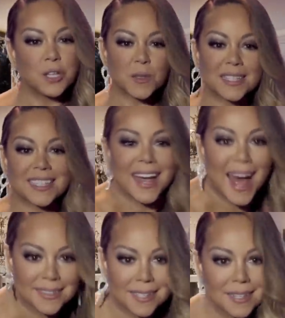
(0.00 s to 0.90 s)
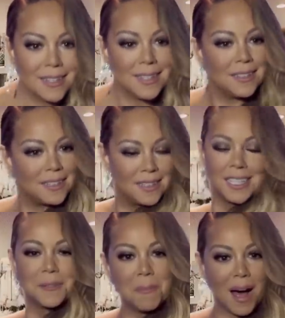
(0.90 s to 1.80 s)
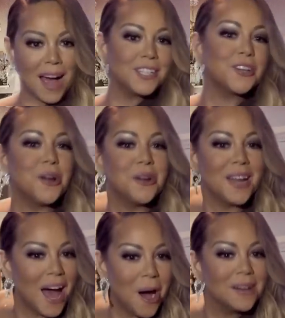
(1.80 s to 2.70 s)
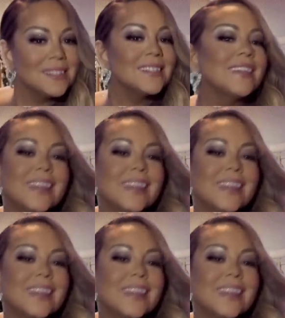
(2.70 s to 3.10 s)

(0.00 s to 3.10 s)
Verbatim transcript: so scat! It's my turn now.